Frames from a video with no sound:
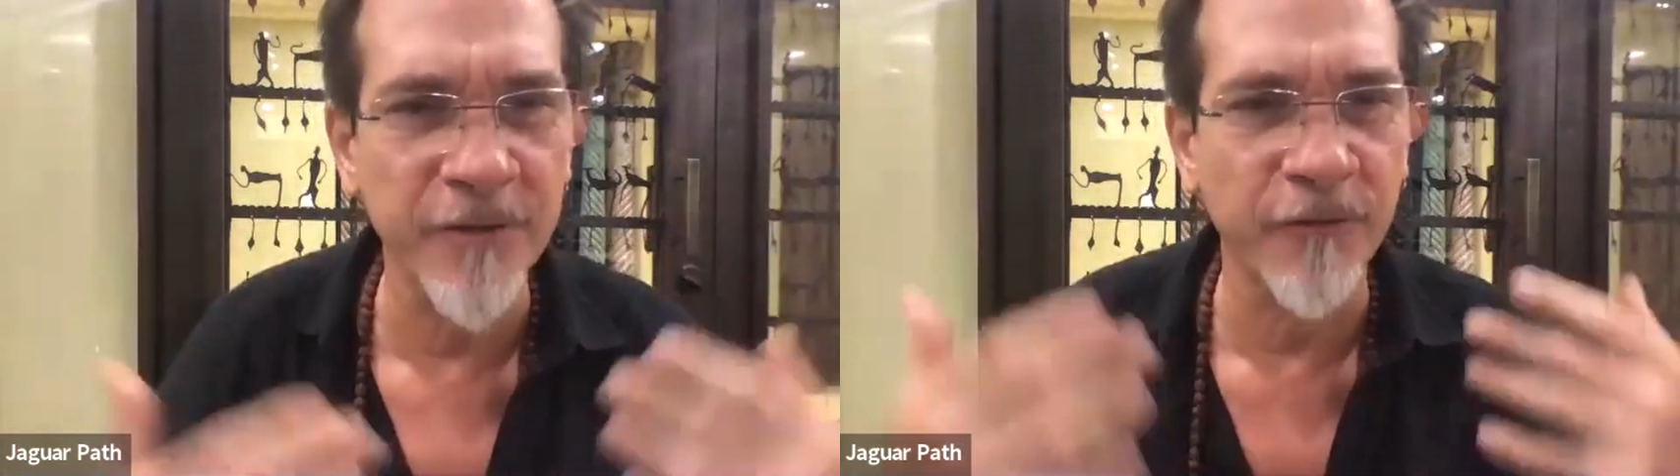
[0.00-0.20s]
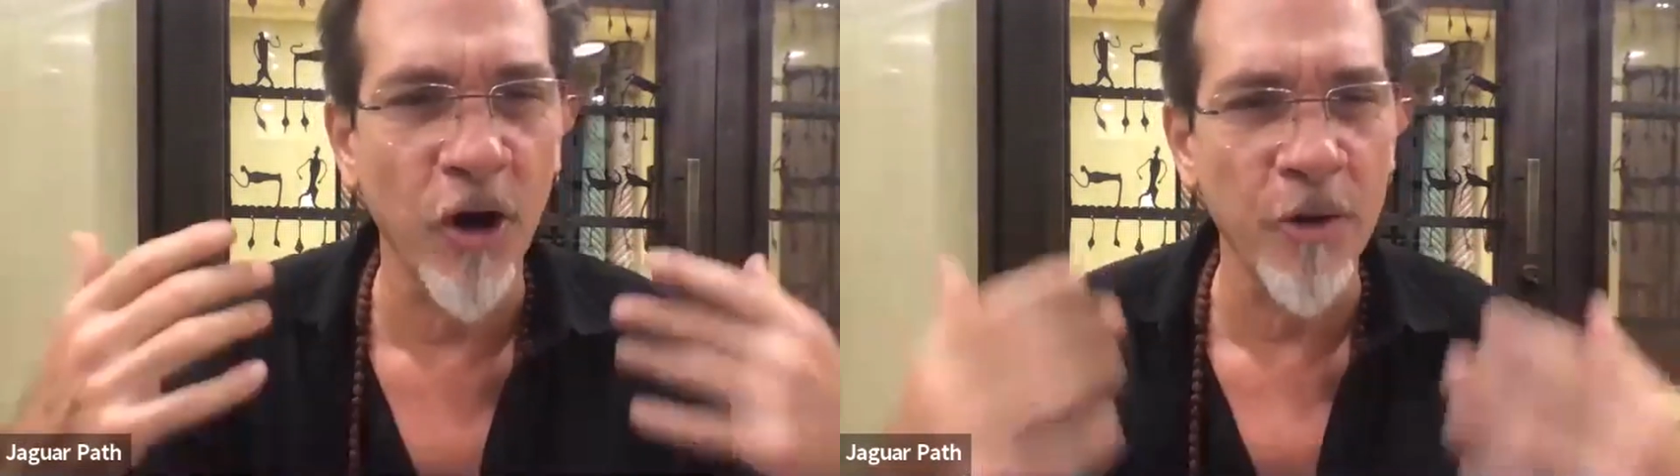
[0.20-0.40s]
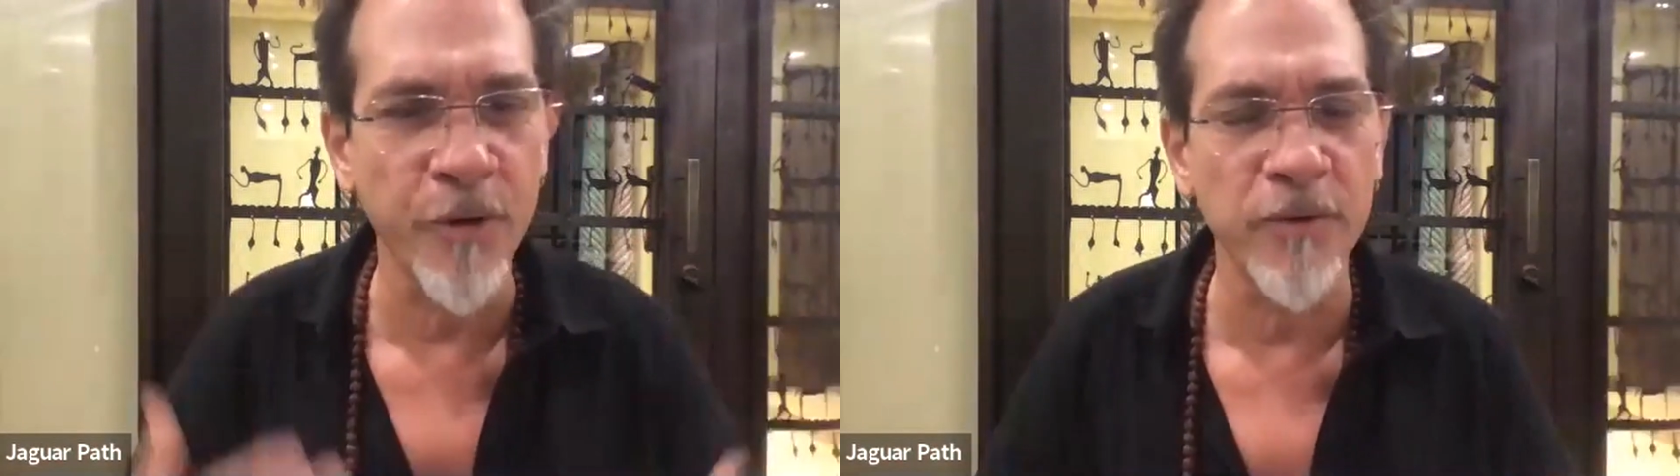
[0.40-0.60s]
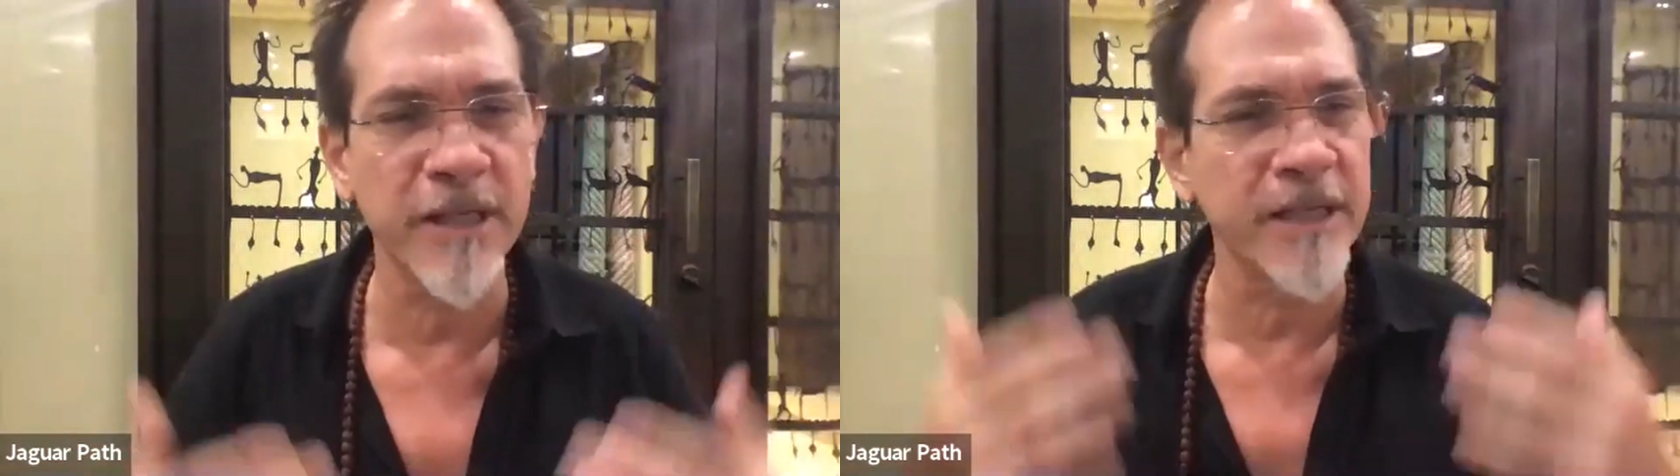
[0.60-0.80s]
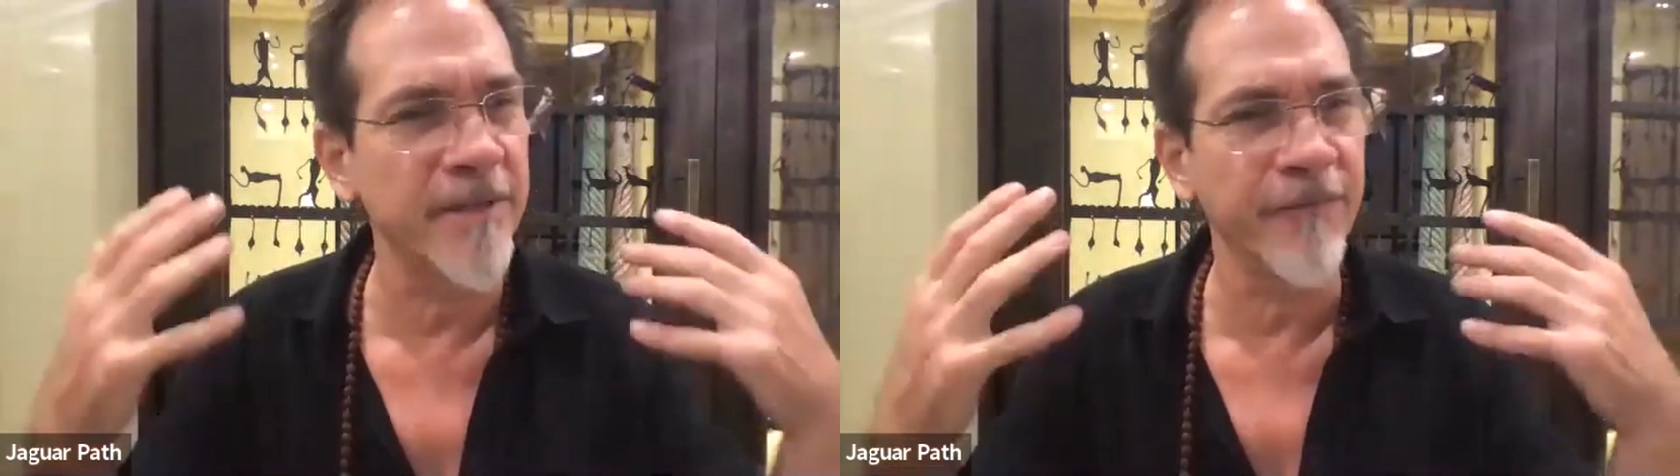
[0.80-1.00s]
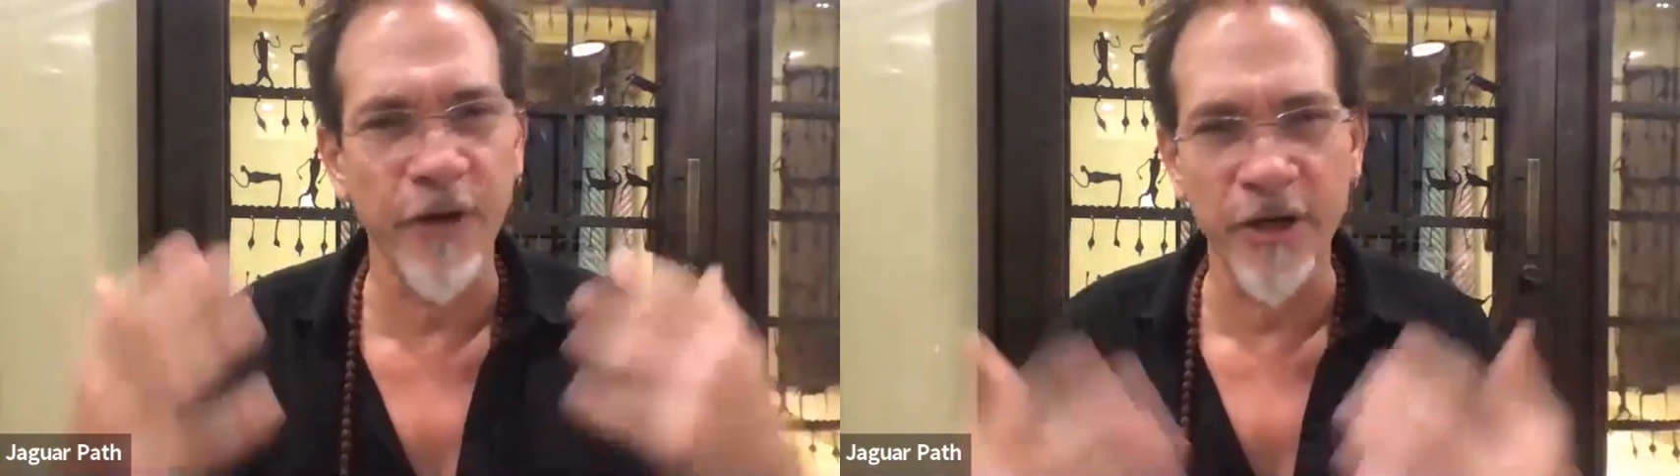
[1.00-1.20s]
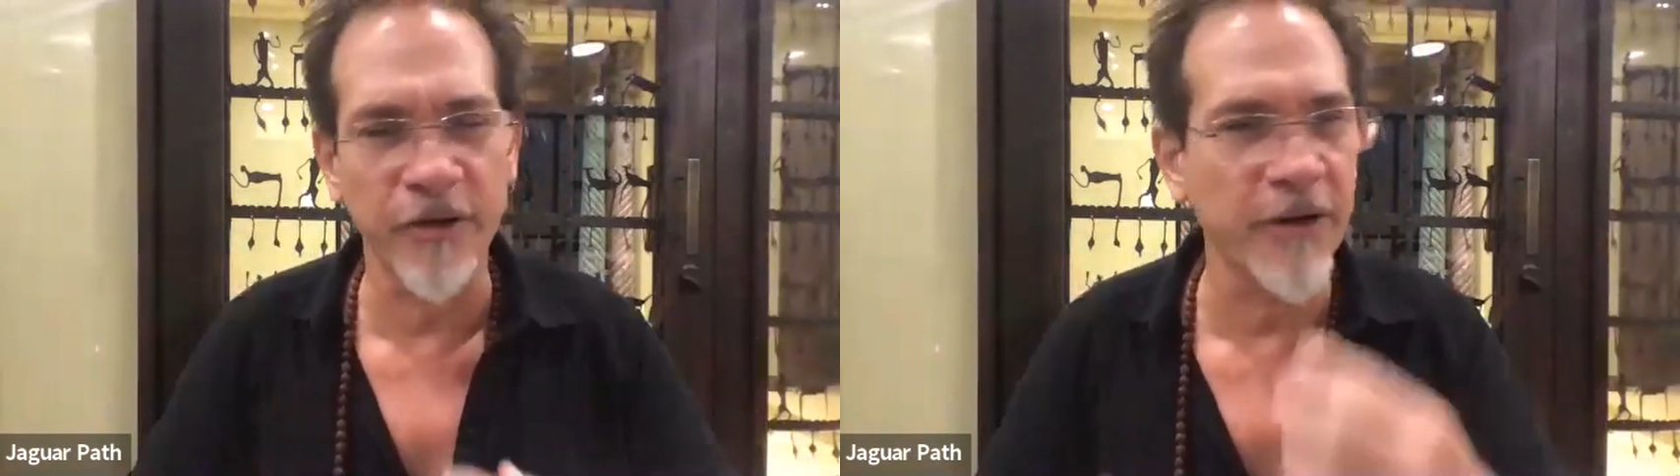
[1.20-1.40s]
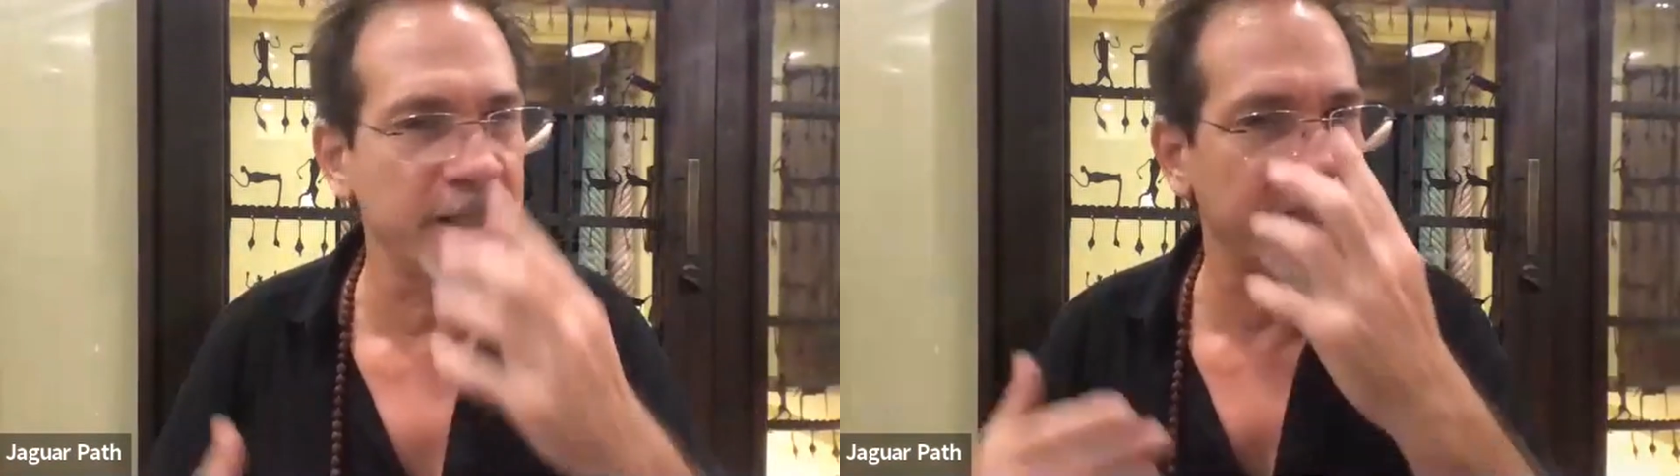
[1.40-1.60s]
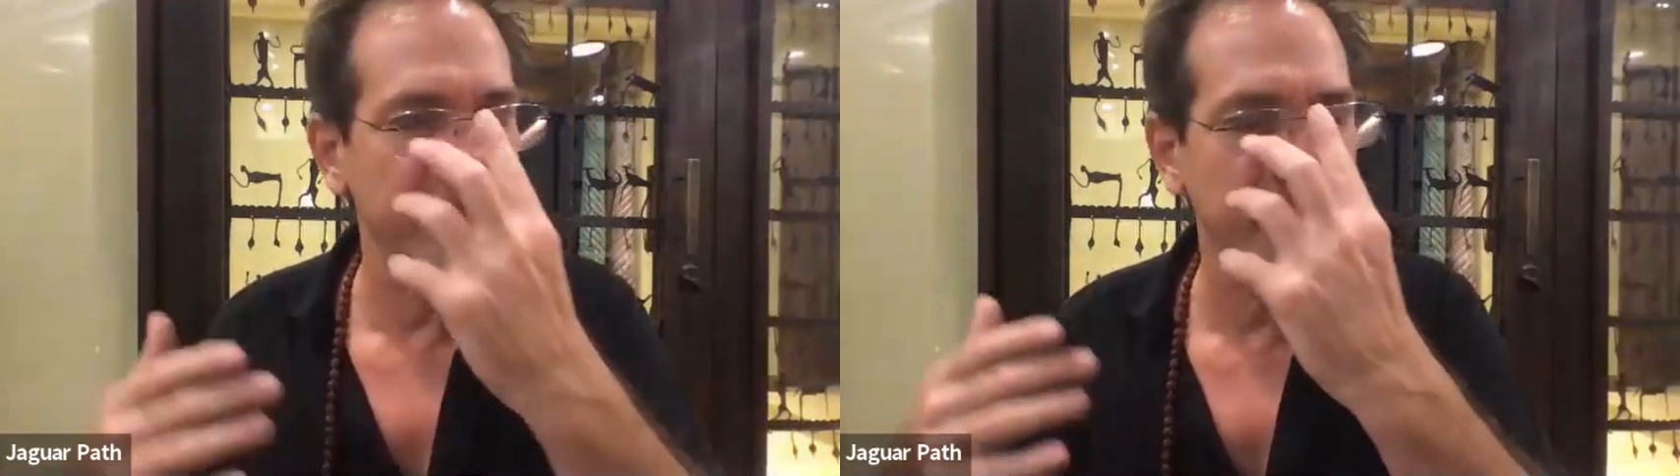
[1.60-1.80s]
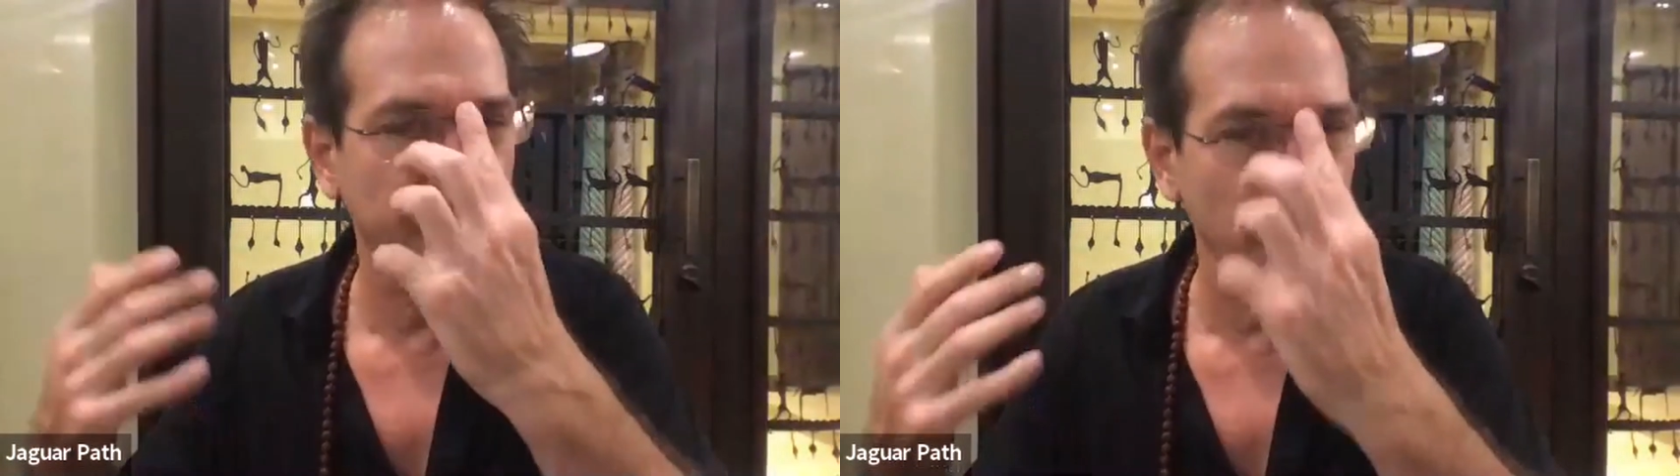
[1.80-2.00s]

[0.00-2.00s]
for our immune system, for our endocrine system, for our